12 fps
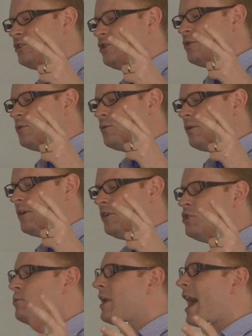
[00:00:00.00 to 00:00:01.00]
you
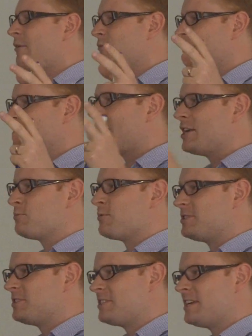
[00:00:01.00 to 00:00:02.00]
would have
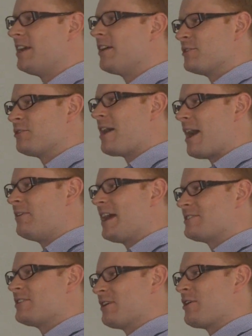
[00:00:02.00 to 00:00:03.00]
Sainsbury's sitting underground
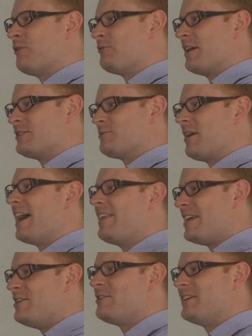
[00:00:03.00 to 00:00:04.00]
next to the coalface, right?
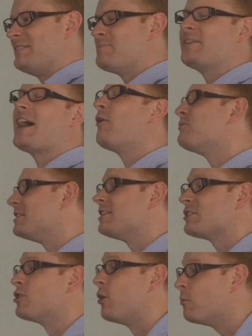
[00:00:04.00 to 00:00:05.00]
And then you can, but that obviously
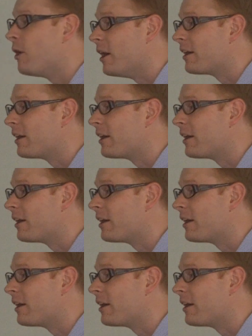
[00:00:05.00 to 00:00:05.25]
does not work.